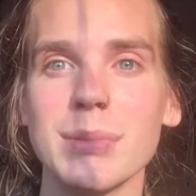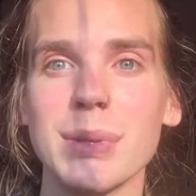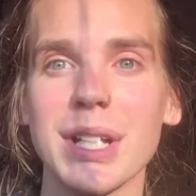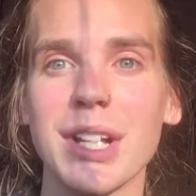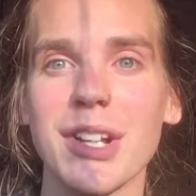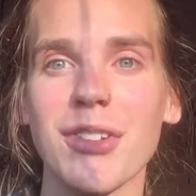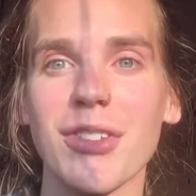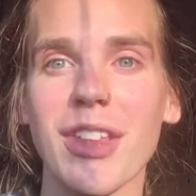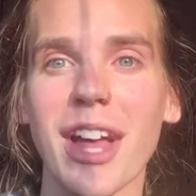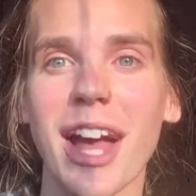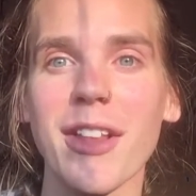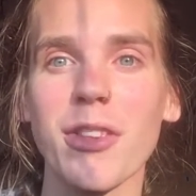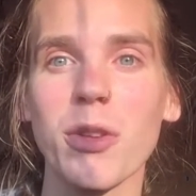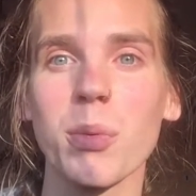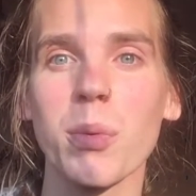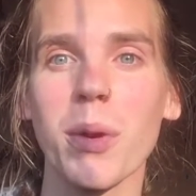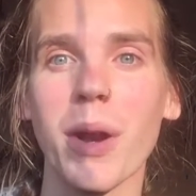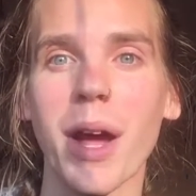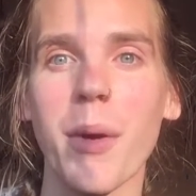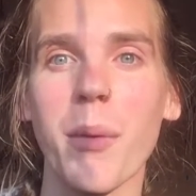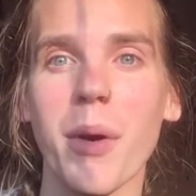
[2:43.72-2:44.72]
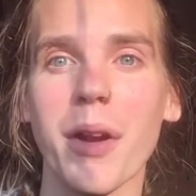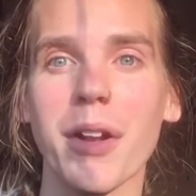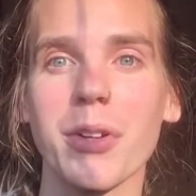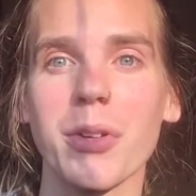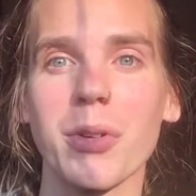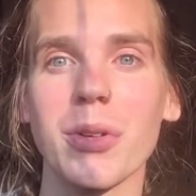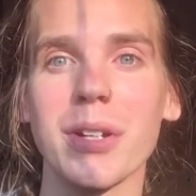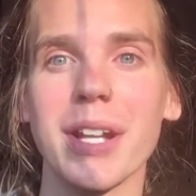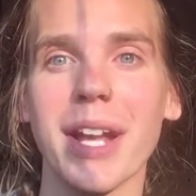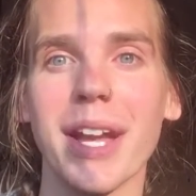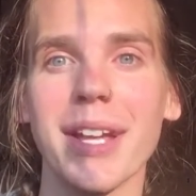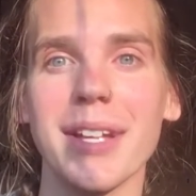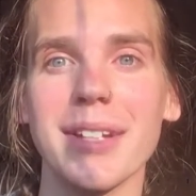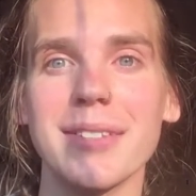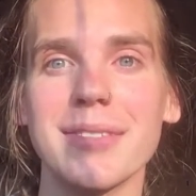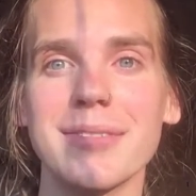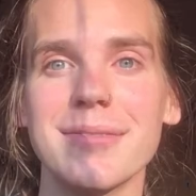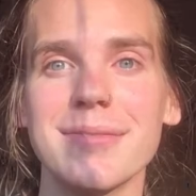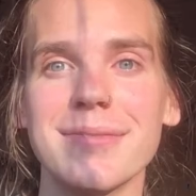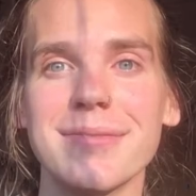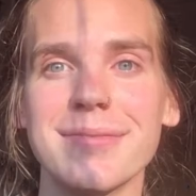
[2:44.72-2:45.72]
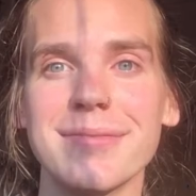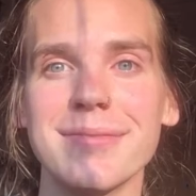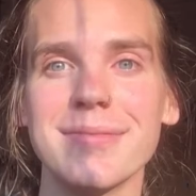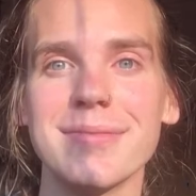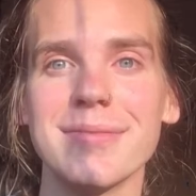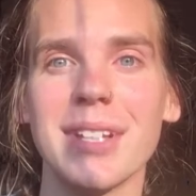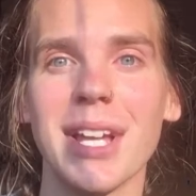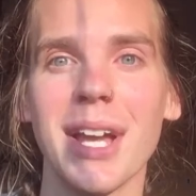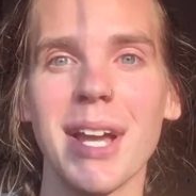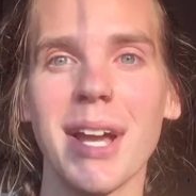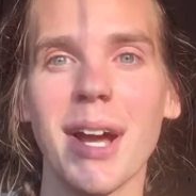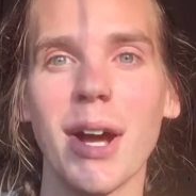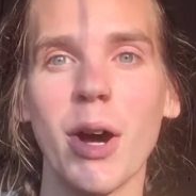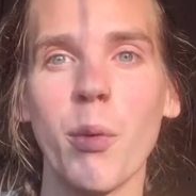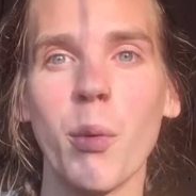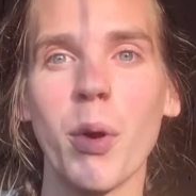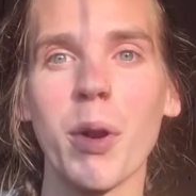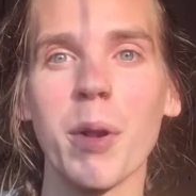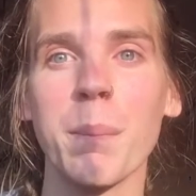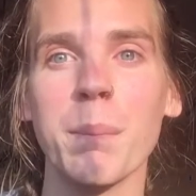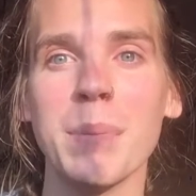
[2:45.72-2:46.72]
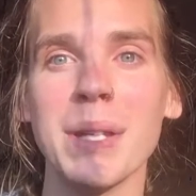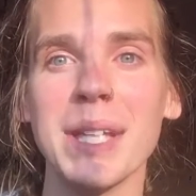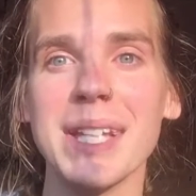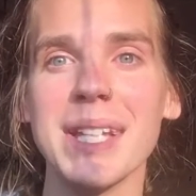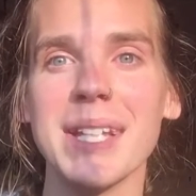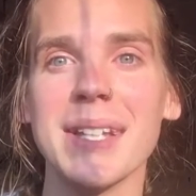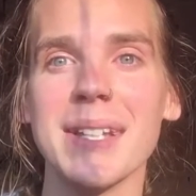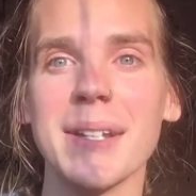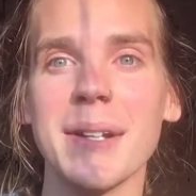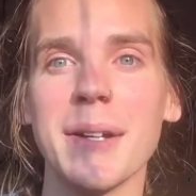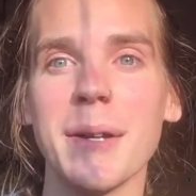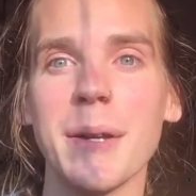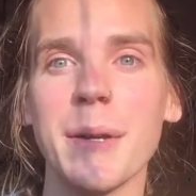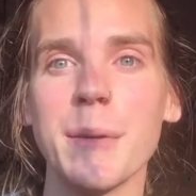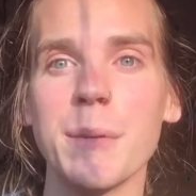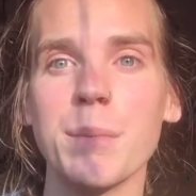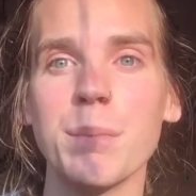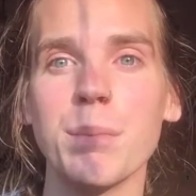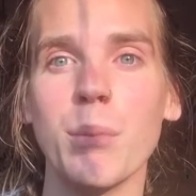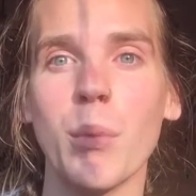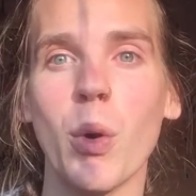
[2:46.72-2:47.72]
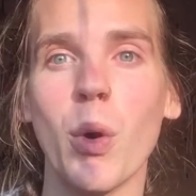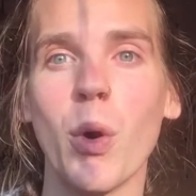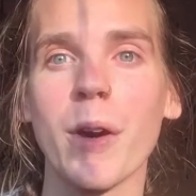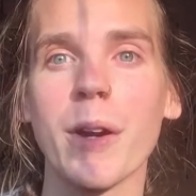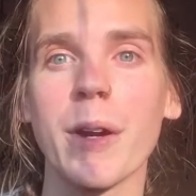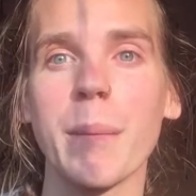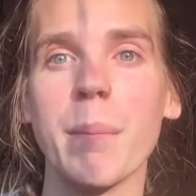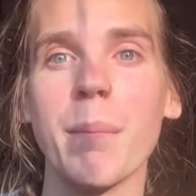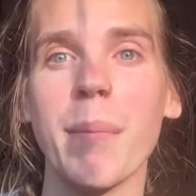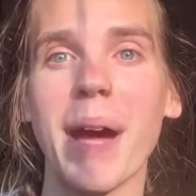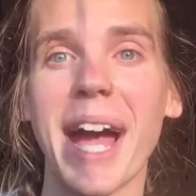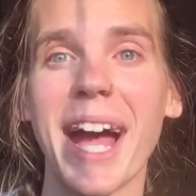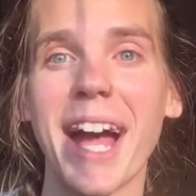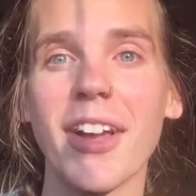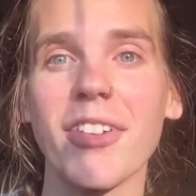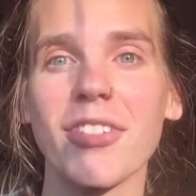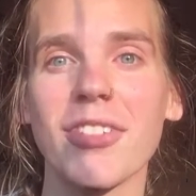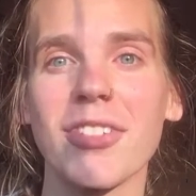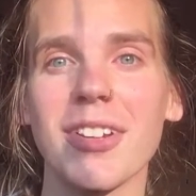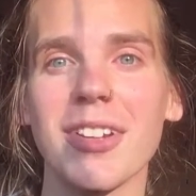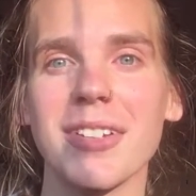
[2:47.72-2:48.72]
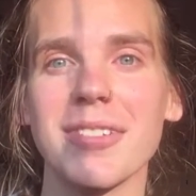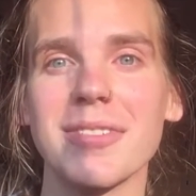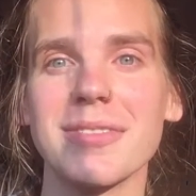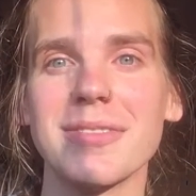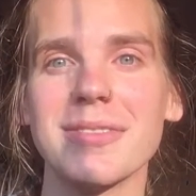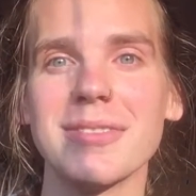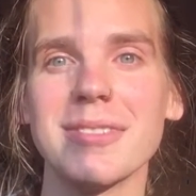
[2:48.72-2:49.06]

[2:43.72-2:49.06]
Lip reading: Because that's what I want to create. I want to be more compassionate,